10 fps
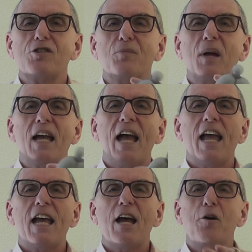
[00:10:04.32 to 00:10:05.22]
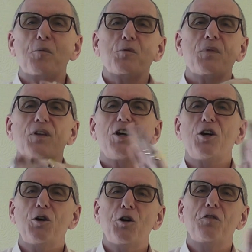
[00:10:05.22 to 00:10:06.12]
it helps with the
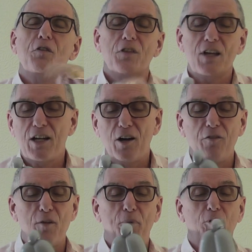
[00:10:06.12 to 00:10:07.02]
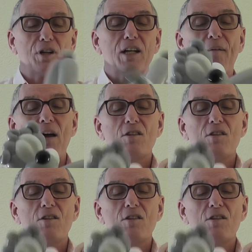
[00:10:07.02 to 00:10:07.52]
curve of the body.